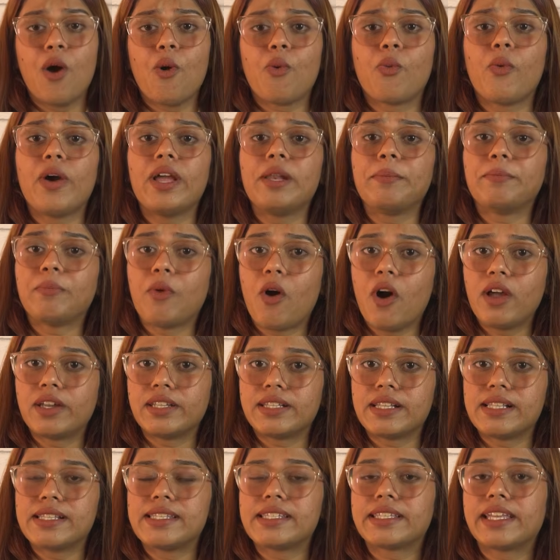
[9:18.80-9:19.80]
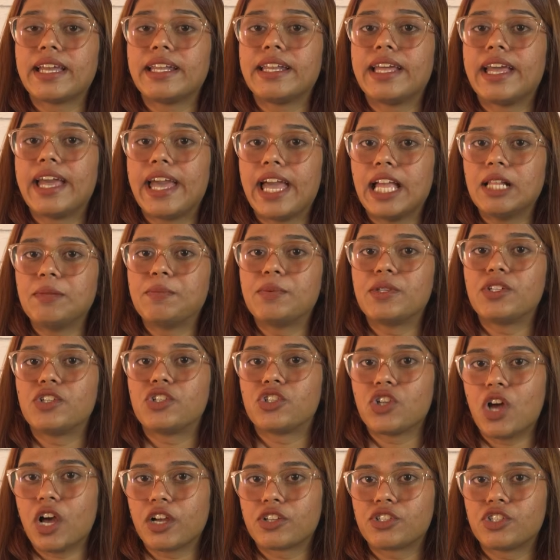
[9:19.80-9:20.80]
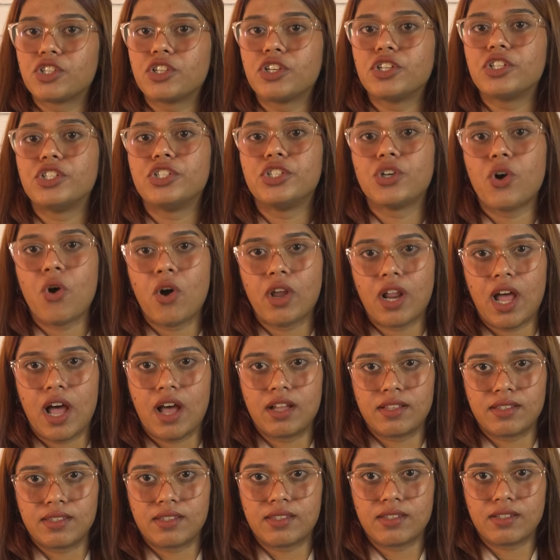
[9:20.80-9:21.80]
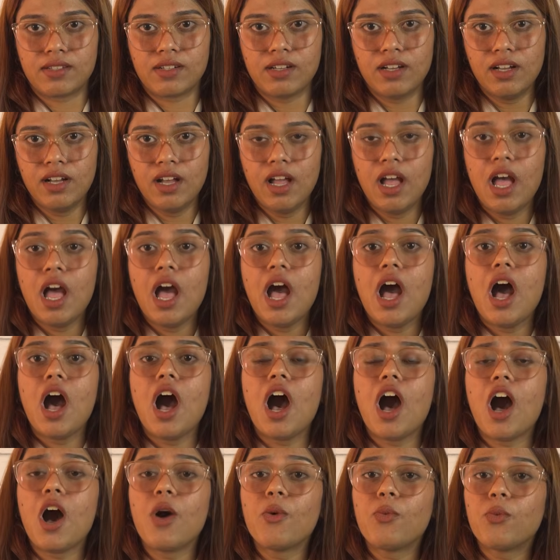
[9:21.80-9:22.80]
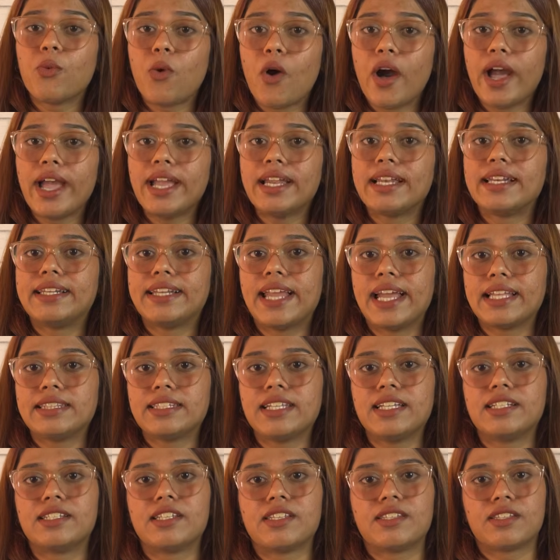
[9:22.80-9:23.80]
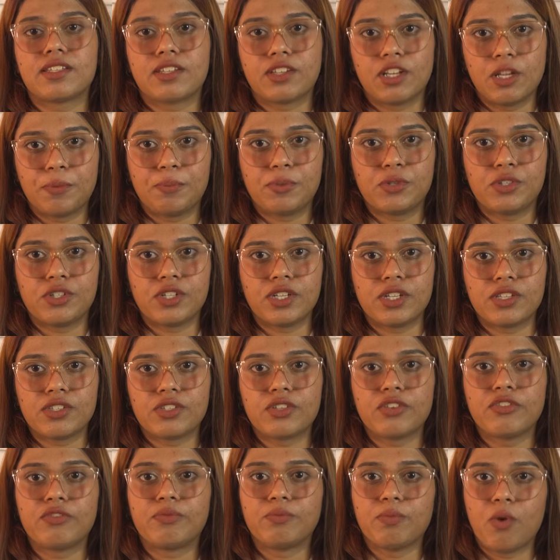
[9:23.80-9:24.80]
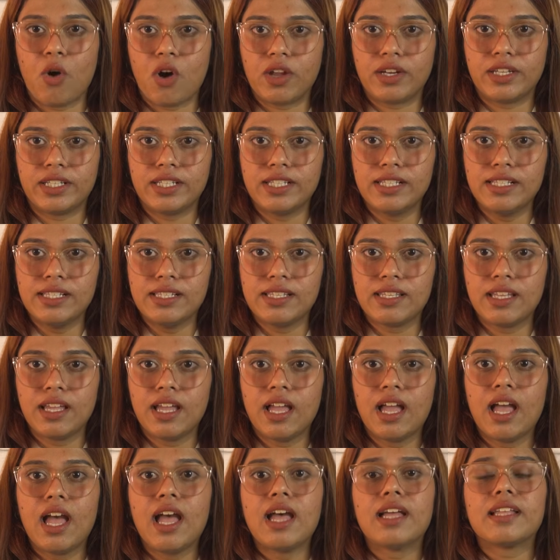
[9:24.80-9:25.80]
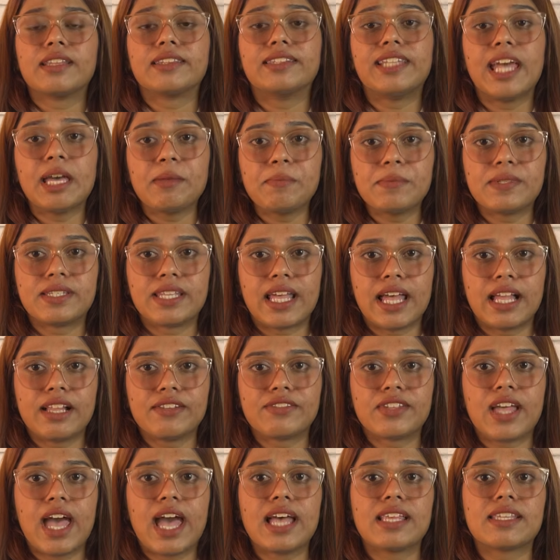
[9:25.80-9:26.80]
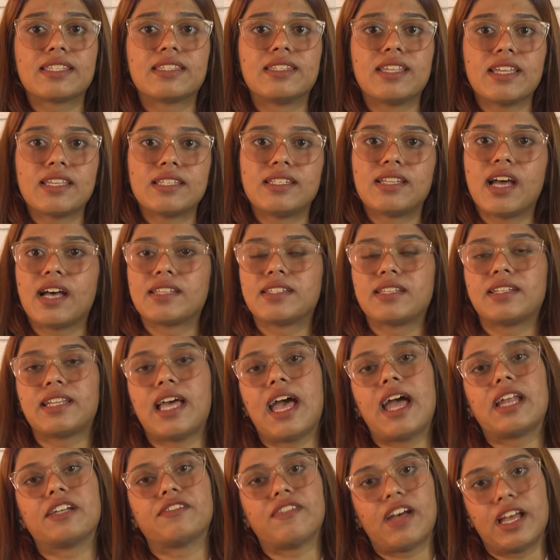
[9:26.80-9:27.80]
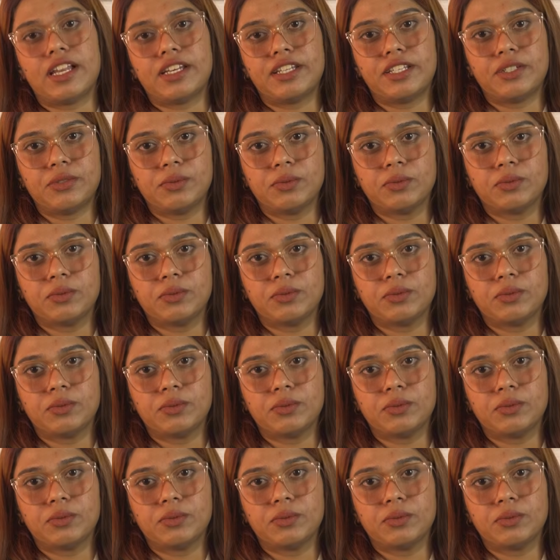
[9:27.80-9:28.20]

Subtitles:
While models can help structure your answer, avoid lengthy descriptions of models themselves, as this doesn't add value.